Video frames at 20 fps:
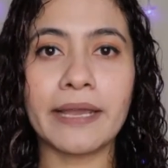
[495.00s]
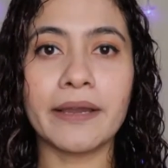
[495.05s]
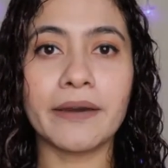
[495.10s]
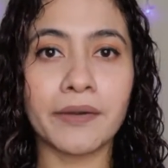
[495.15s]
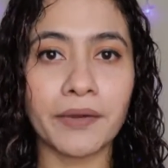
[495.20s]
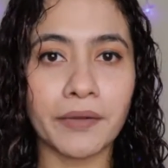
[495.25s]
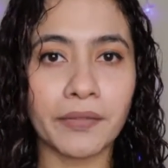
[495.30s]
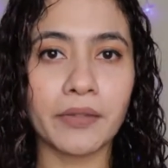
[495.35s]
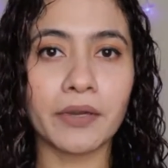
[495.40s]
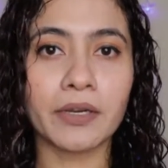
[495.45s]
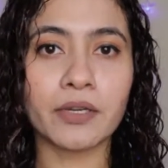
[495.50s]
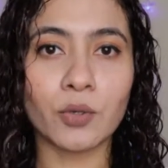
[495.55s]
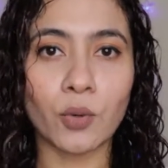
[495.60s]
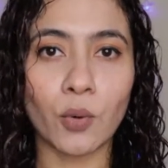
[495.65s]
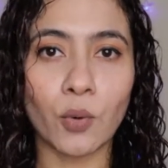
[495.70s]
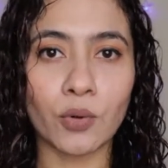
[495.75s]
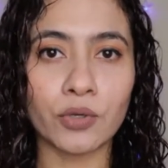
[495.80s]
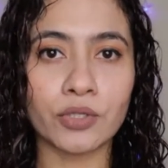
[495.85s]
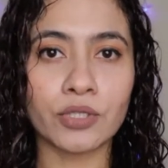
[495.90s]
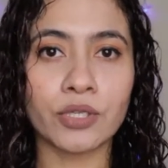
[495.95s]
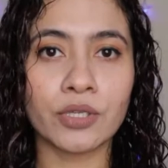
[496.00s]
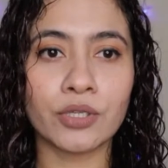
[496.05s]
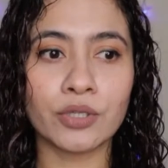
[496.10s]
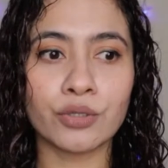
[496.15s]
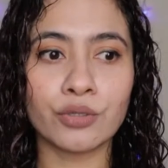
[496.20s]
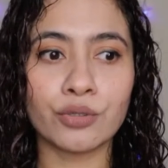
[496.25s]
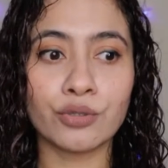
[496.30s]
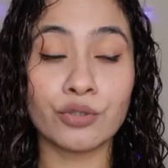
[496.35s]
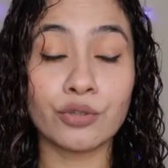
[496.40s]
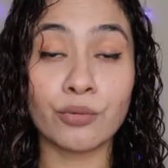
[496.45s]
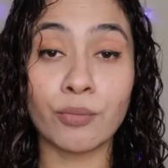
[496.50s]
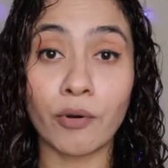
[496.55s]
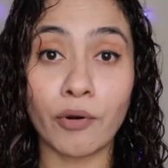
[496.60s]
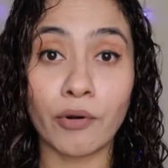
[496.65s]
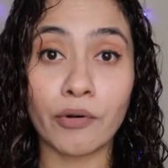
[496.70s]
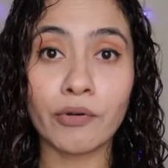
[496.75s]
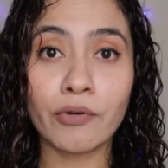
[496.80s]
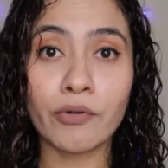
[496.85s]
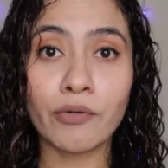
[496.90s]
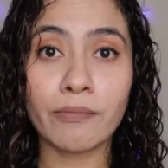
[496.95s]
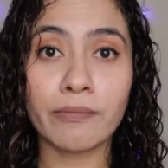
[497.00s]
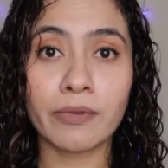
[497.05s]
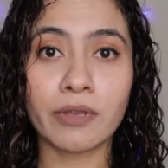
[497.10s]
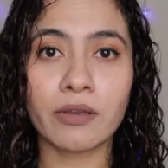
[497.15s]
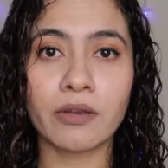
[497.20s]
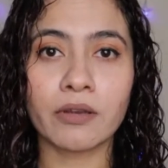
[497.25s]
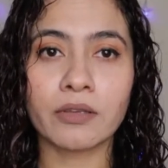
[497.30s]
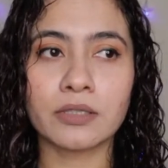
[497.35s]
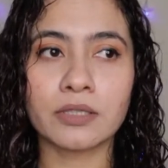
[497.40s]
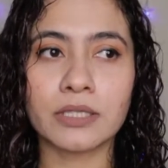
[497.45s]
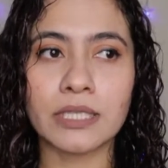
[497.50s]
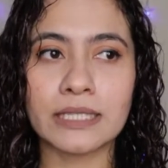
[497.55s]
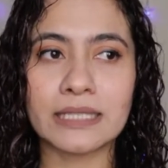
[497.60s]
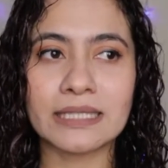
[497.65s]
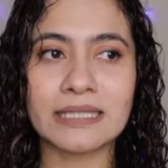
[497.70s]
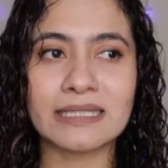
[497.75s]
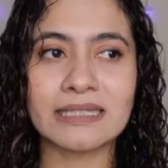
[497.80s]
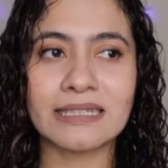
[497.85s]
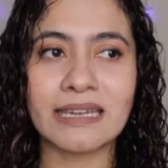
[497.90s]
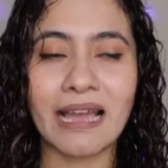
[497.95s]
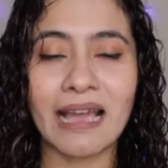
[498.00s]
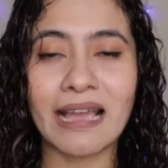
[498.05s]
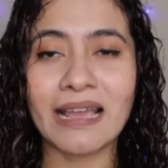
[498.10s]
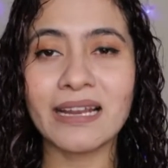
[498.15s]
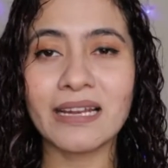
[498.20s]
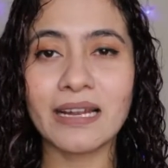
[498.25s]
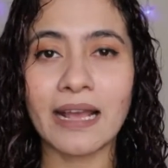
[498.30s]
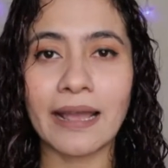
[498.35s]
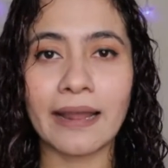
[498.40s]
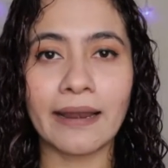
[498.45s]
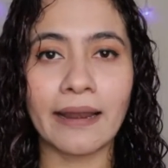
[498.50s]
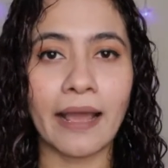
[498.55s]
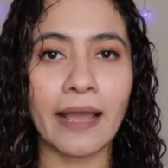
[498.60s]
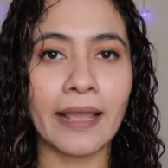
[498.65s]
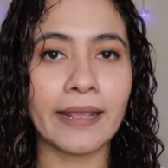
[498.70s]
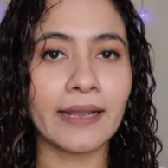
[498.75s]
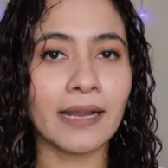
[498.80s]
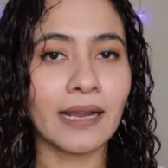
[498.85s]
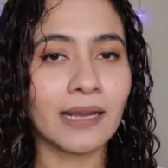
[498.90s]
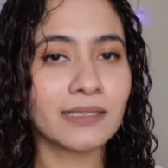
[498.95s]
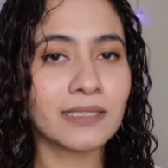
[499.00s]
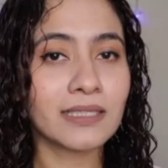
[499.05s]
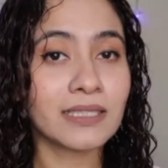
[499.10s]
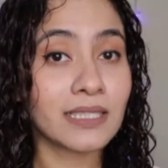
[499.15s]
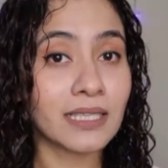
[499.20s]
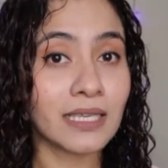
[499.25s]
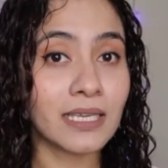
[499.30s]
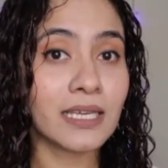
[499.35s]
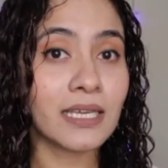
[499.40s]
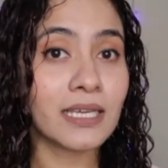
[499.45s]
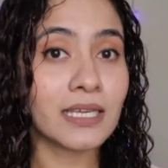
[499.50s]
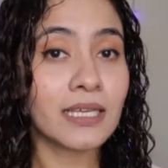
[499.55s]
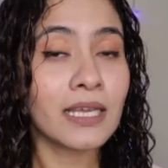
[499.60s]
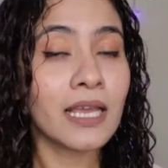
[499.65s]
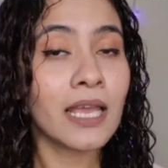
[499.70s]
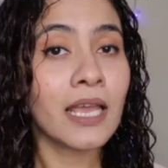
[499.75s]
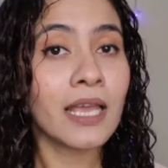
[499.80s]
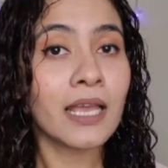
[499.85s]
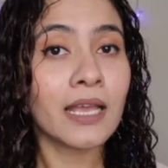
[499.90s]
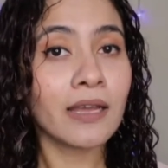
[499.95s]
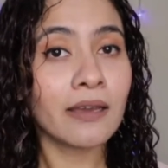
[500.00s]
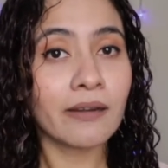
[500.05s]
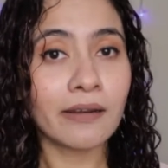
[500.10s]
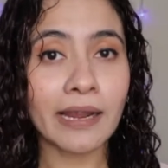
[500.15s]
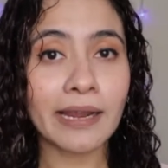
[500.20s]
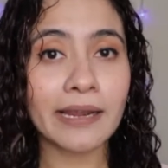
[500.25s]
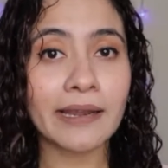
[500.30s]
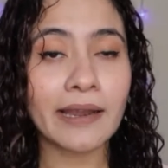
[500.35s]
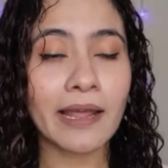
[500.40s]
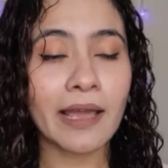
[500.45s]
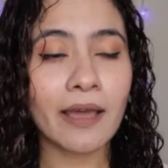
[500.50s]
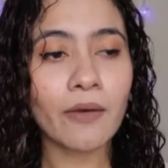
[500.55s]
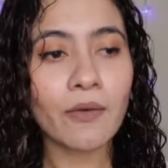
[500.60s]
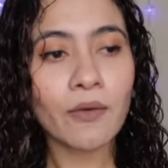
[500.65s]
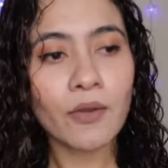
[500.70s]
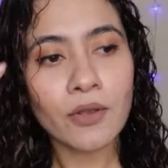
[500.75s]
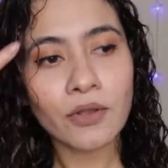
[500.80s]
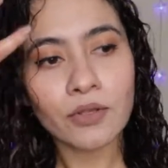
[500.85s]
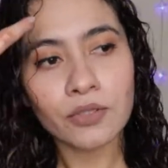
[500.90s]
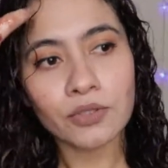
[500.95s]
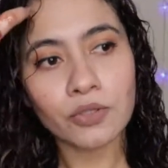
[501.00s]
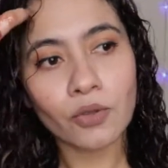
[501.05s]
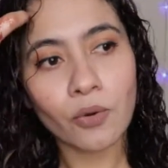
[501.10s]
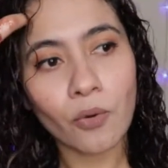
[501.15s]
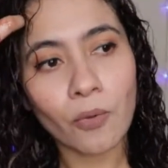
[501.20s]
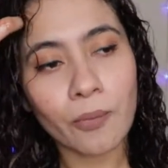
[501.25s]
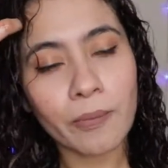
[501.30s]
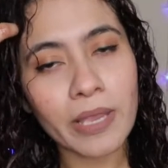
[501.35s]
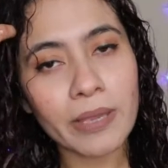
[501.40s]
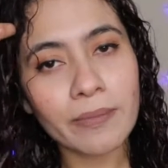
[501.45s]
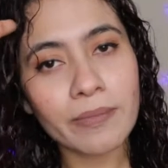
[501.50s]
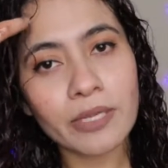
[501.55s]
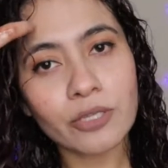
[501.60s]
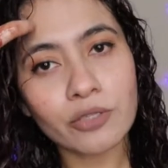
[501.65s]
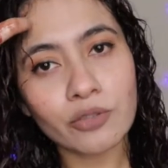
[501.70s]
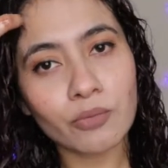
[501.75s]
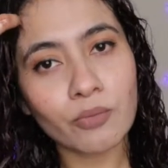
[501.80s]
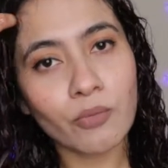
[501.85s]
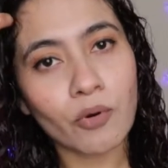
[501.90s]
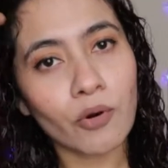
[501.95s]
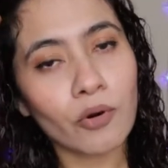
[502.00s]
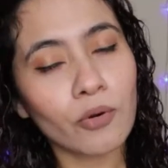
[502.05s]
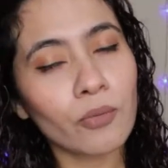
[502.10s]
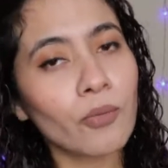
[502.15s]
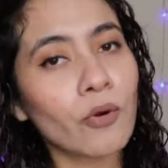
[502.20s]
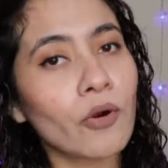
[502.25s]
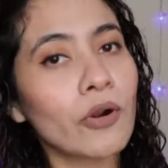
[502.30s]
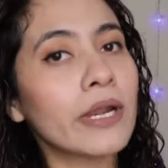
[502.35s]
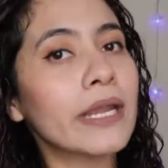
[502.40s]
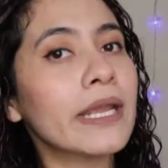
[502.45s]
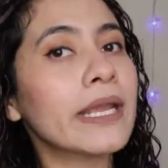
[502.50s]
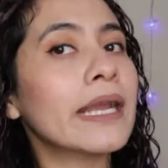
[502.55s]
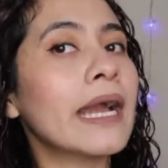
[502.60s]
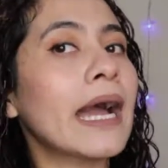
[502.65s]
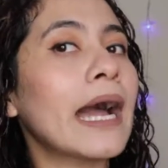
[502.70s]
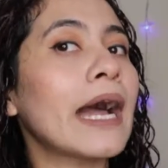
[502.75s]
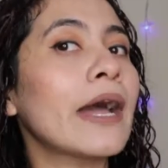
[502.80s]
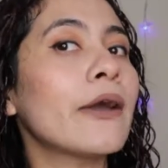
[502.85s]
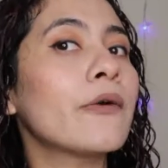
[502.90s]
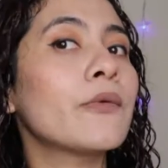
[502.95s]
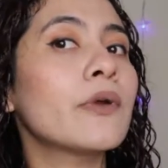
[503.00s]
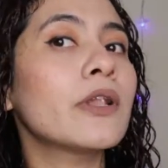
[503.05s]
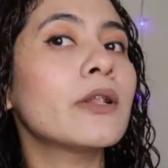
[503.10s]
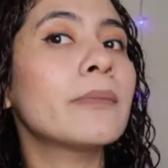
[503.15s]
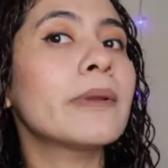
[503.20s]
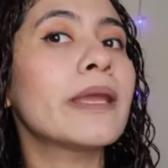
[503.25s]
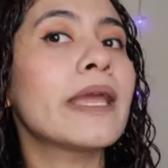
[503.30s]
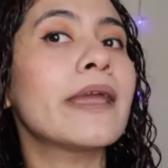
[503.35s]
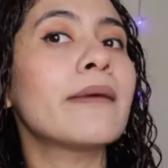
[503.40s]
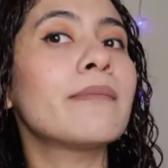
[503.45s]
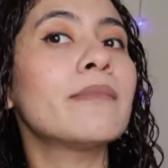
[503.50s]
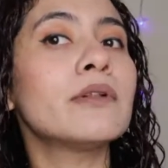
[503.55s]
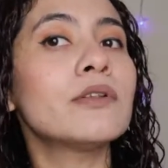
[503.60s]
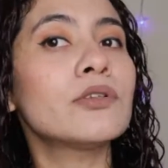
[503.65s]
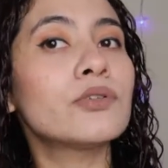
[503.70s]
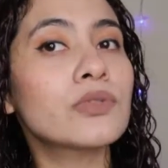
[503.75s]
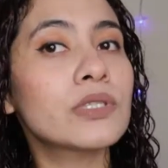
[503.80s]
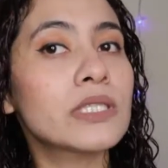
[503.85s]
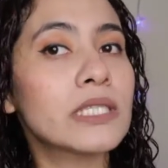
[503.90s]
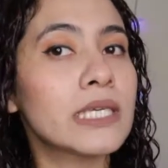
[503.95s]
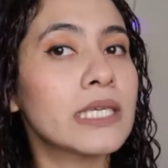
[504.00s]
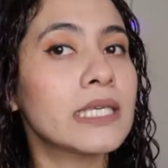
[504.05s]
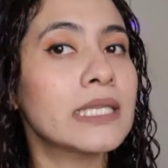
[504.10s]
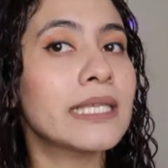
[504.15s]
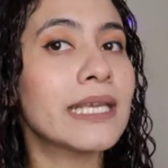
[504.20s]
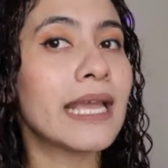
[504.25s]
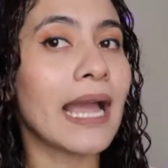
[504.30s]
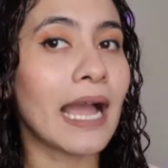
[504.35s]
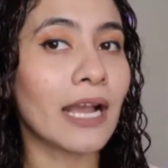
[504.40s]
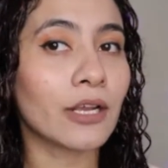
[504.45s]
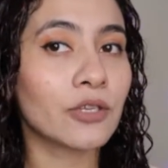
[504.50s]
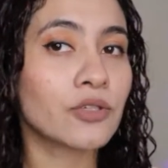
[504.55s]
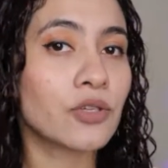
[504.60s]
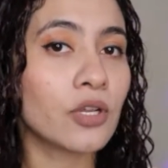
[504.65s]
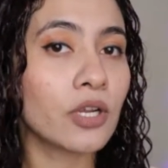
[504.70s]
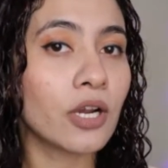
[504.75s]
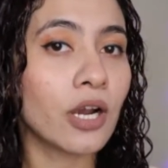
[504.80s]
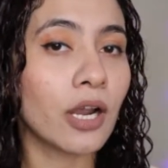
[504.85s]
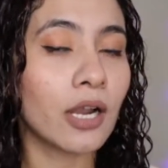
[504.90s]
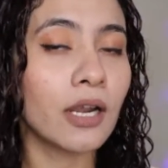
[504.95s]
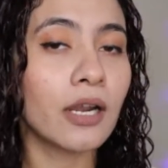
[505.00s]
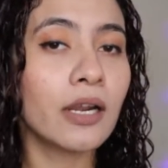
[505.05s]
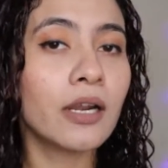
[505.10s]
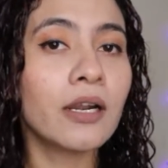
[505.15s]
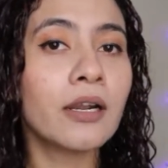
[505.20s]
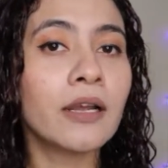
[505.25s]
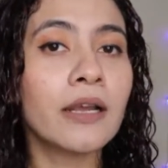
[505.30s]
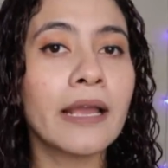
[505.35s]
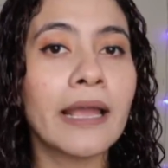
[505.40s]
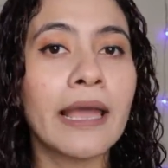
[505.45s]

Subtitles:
another coat tomorrow because it's night and I can't see right now. So maybe tomorrow morning I will be able to see the actual color,